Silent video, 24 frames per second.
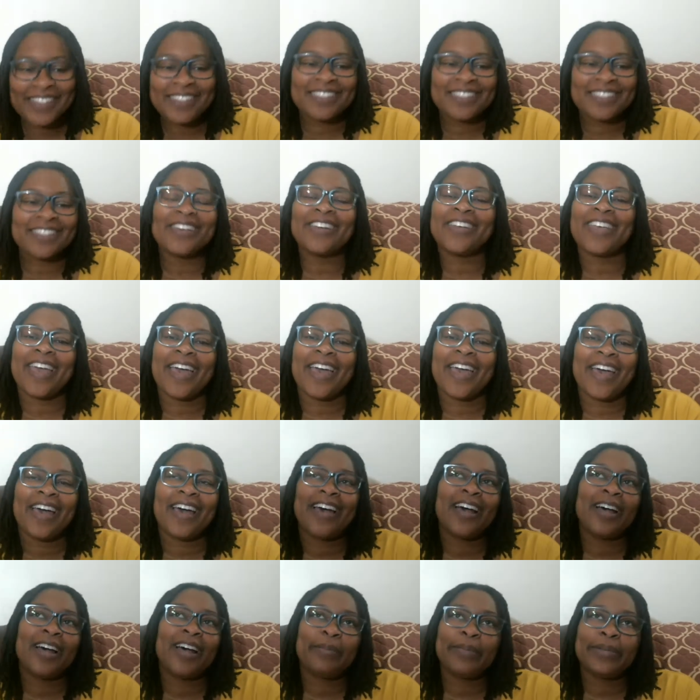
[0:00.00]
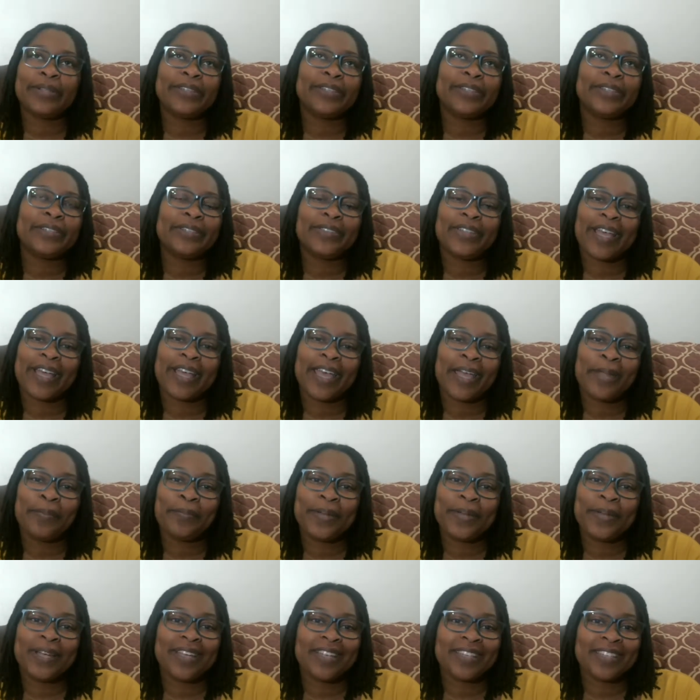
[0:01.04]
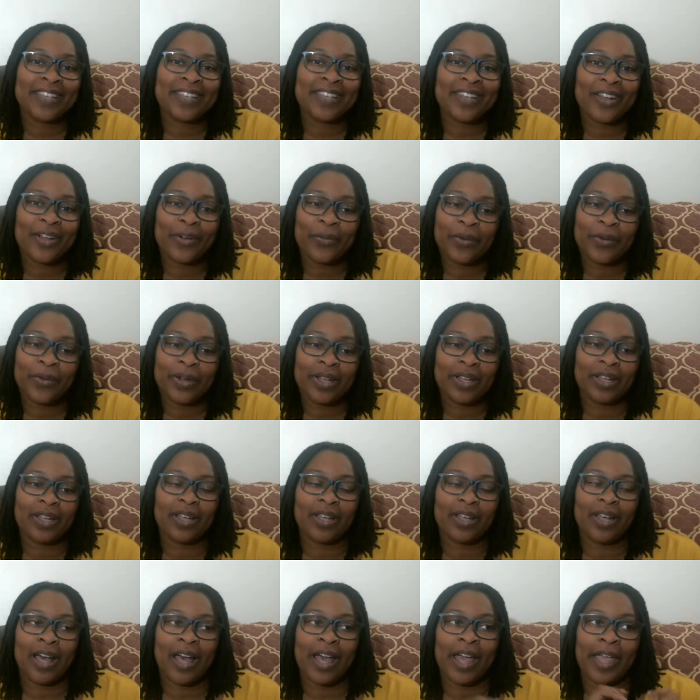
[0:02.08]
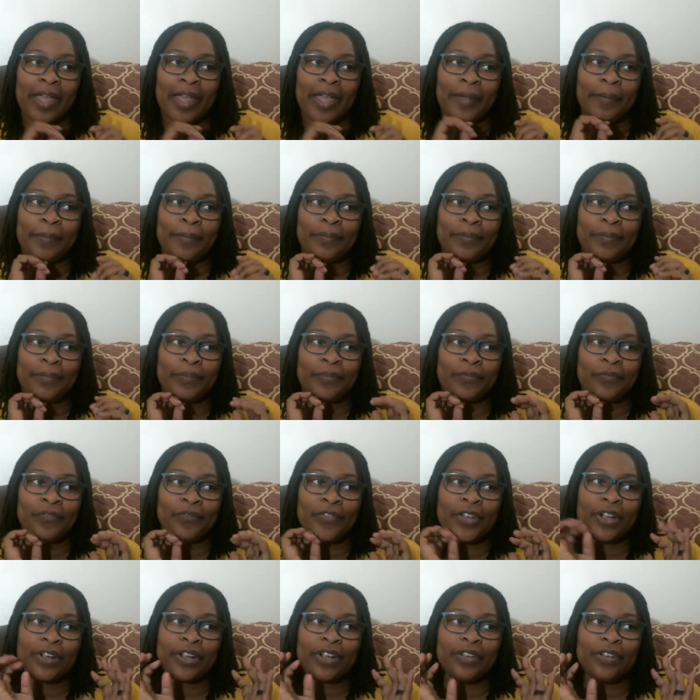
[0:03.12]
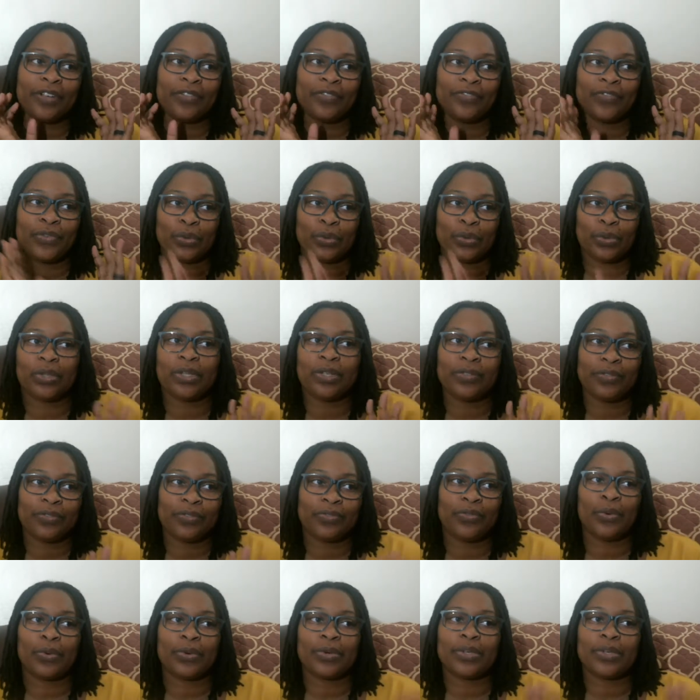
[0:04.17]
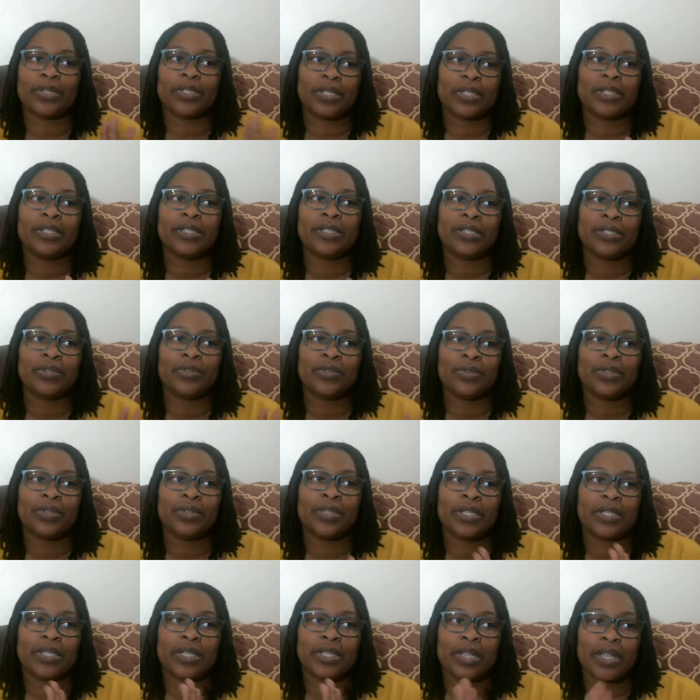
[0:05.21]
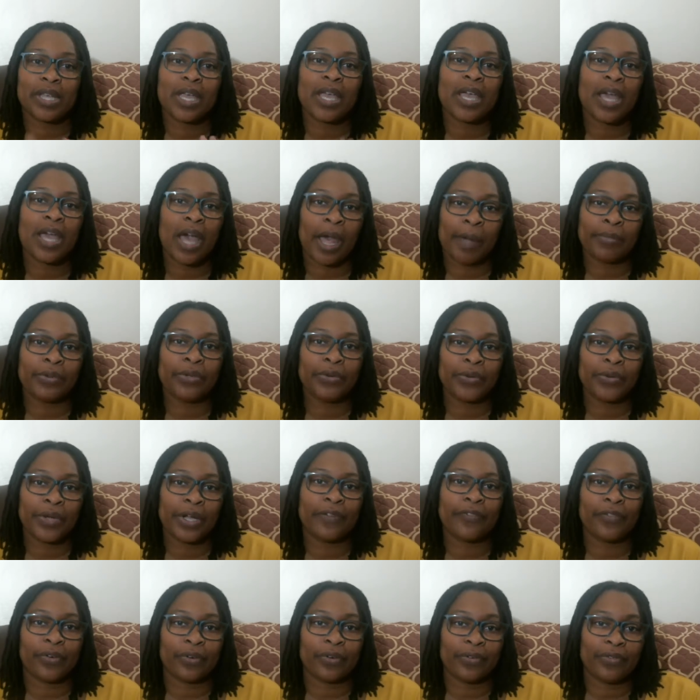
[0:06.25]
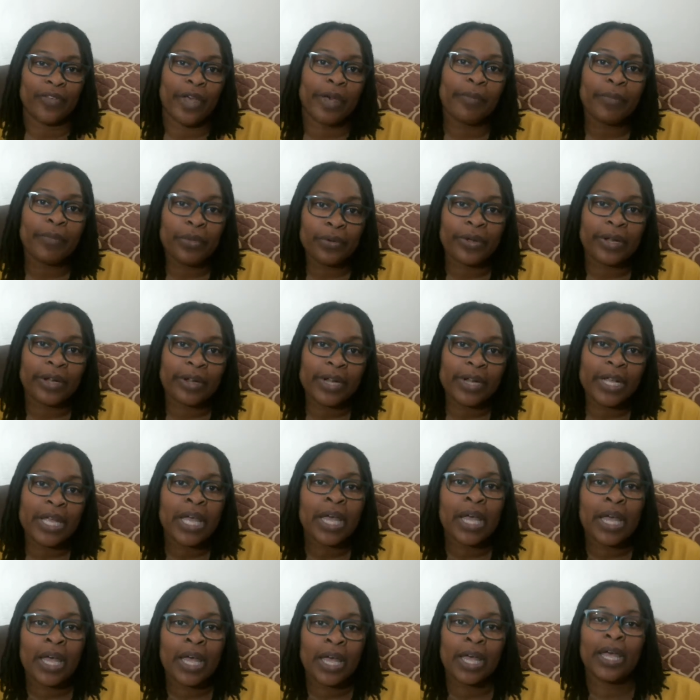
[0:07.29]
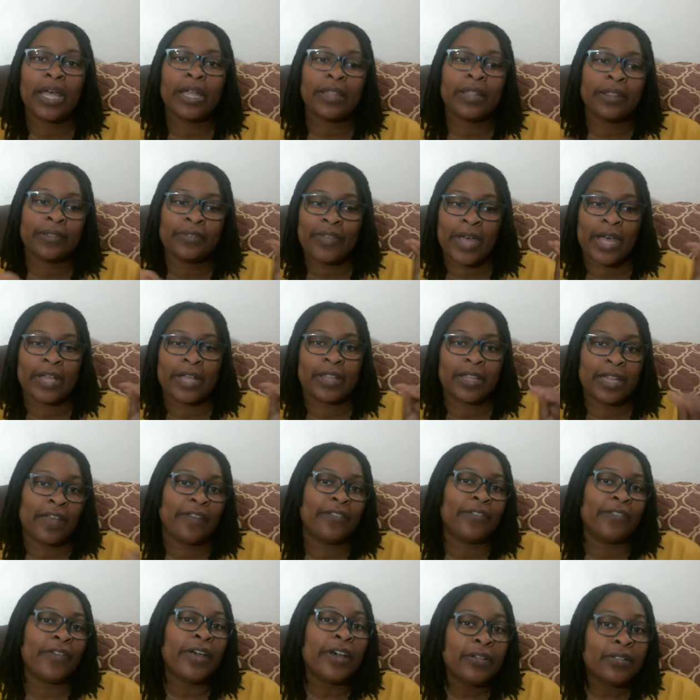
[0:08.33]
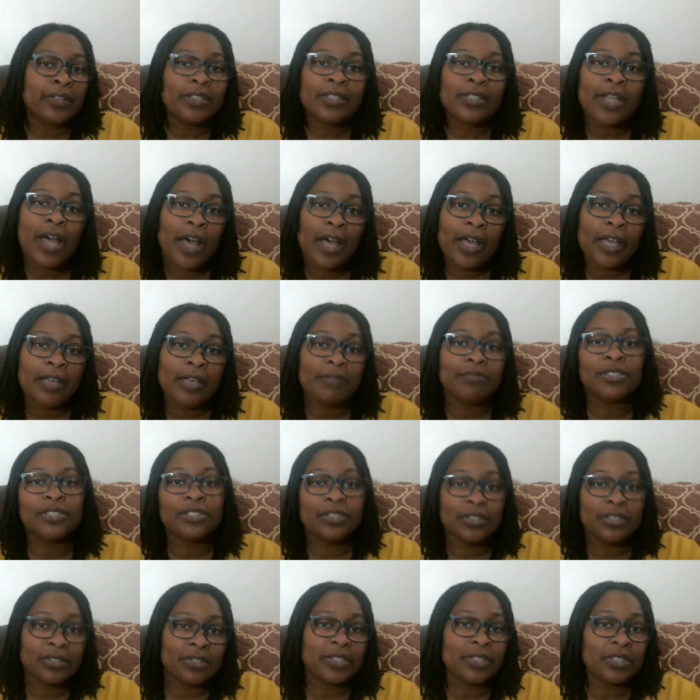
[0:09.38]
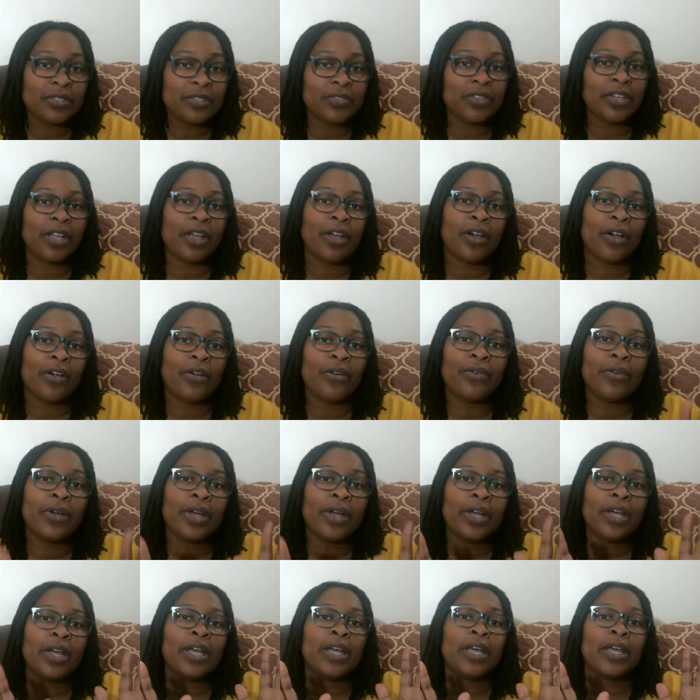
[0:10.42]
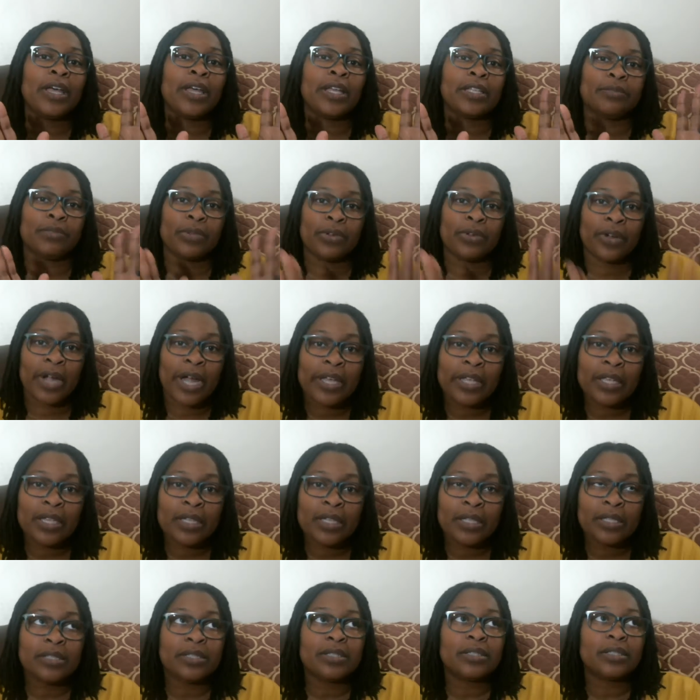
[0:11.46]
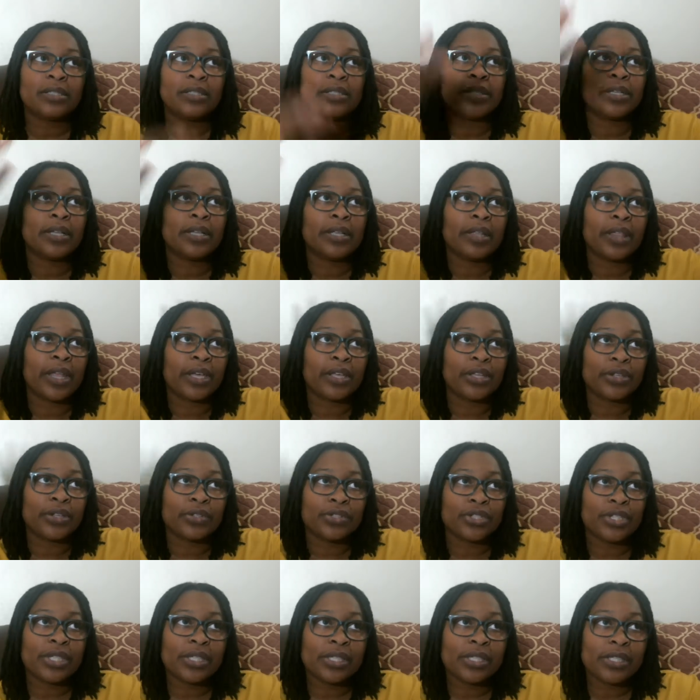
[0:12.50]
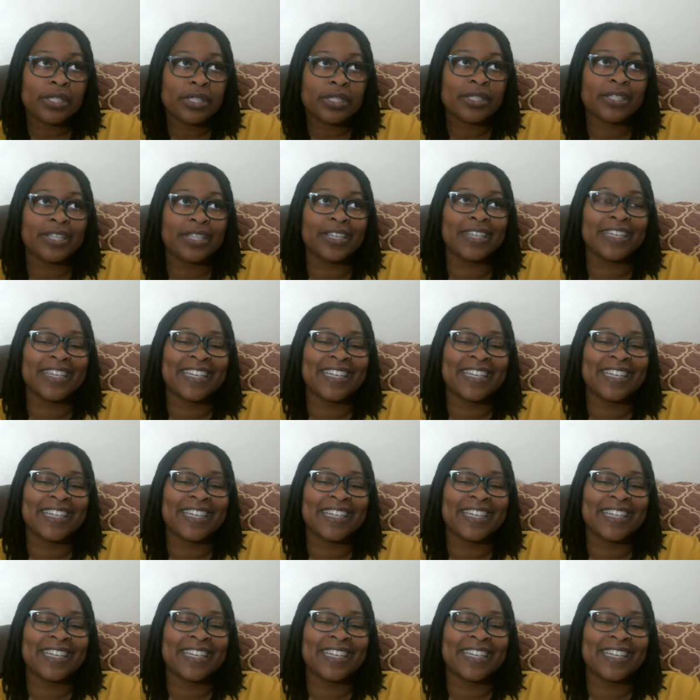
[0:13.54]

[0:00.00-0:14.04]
So yeah, I'm a little late, but you know what? I am very full force into this thing I'm doing for February, and the fact that I found time to shoot this video is miraculous. Thank you, Jesus.